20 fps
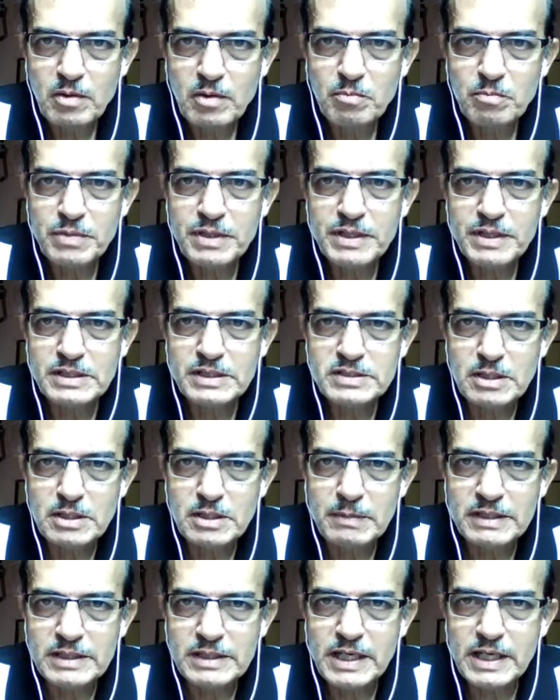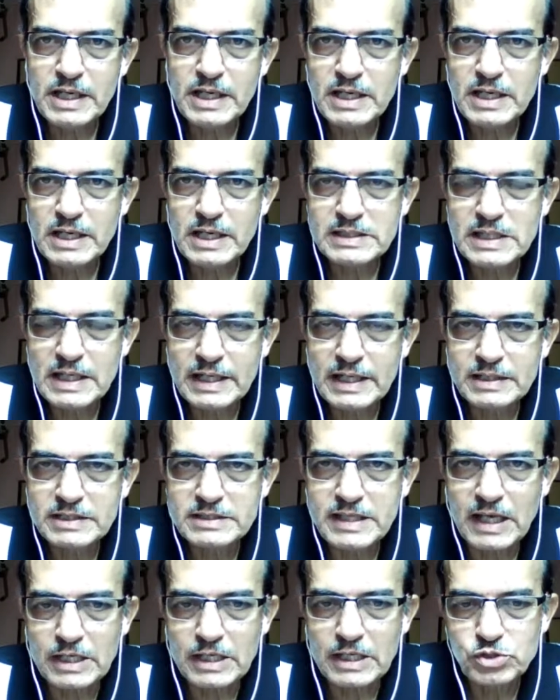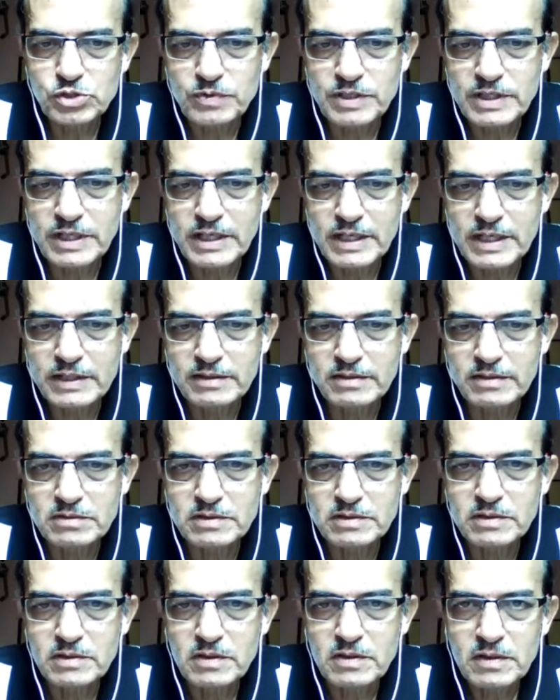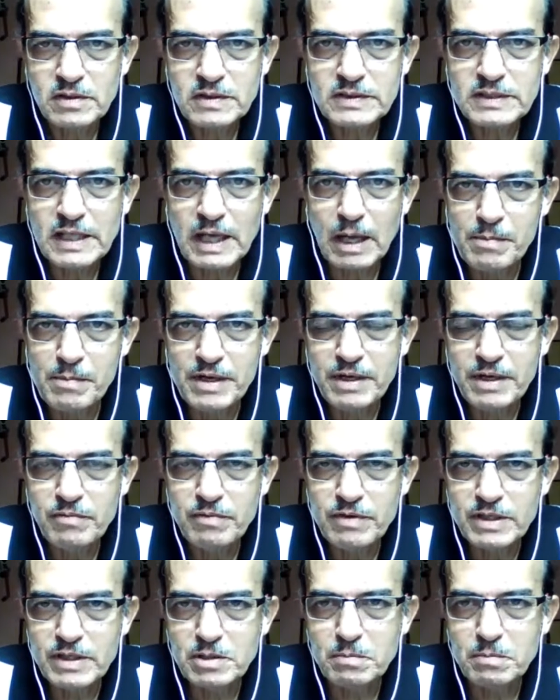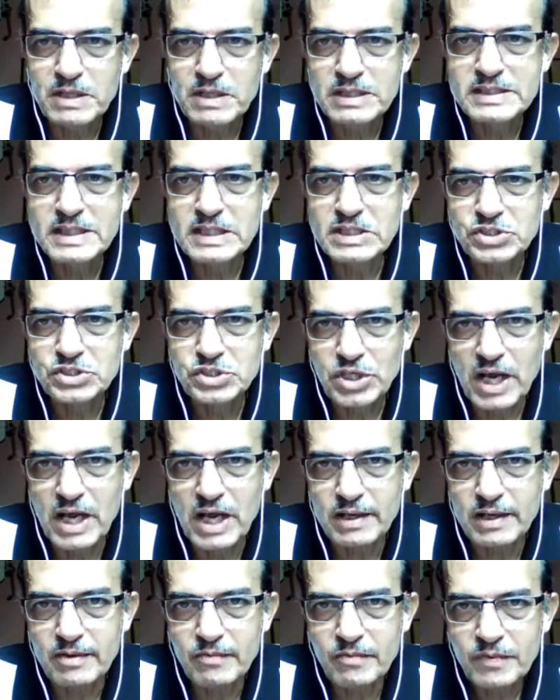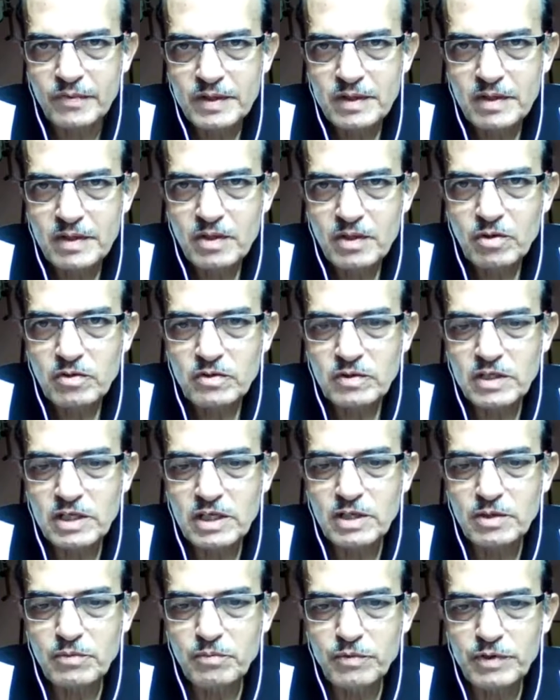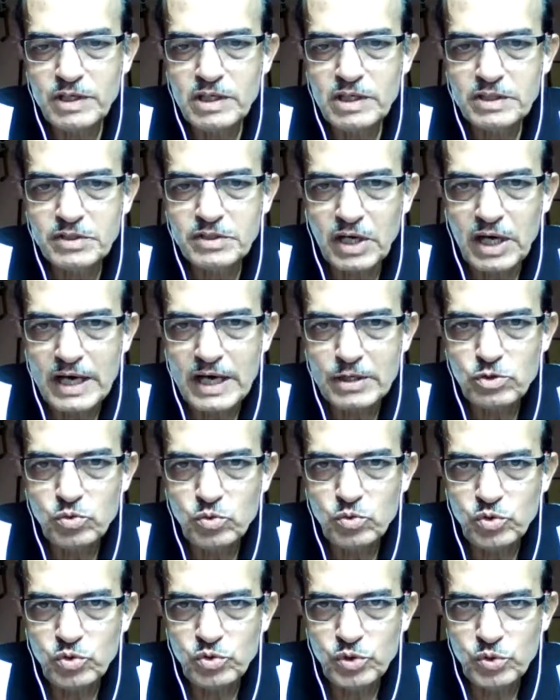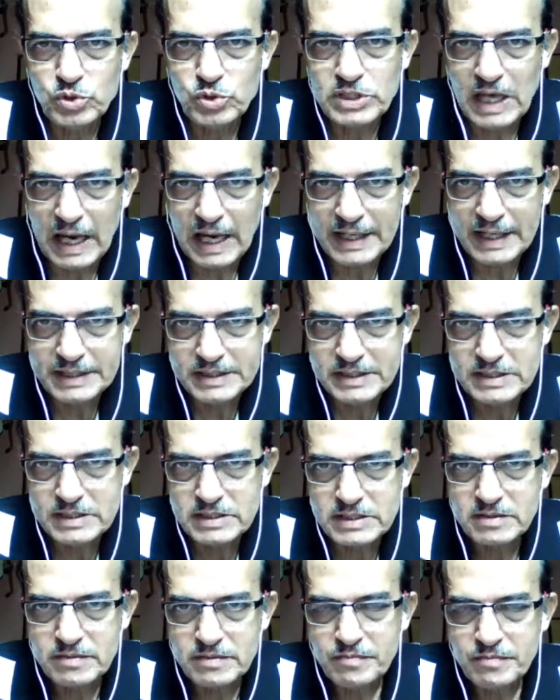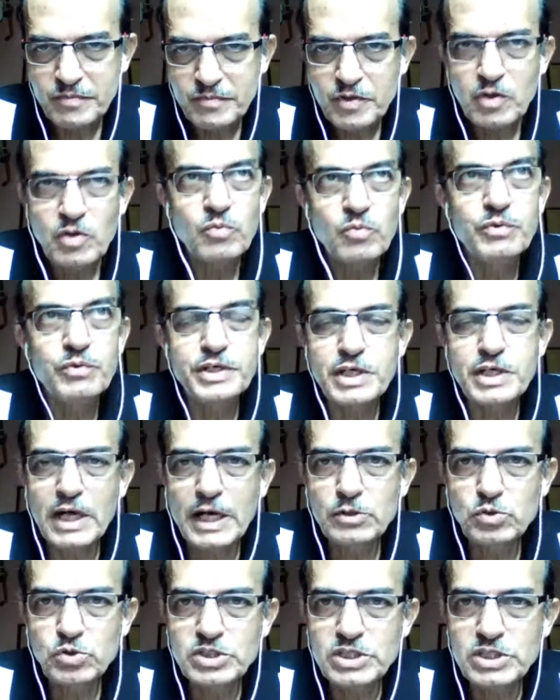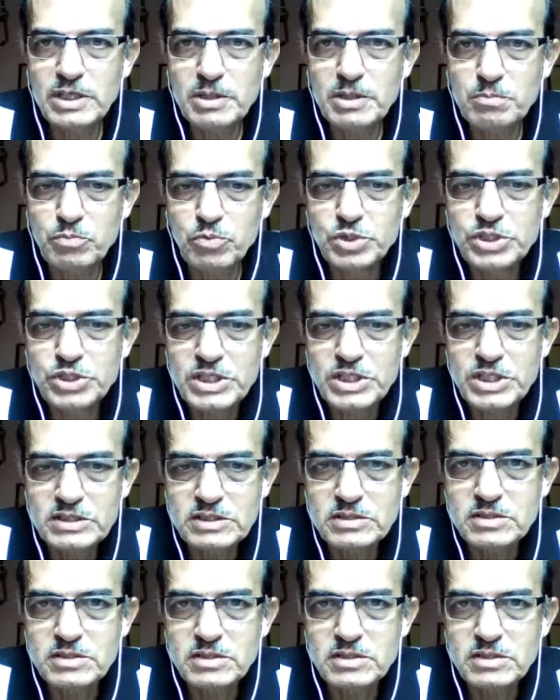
but in some other areas like Saswad and Tamini where the birds are shy, there we try to use hides. We try to sit in bushes,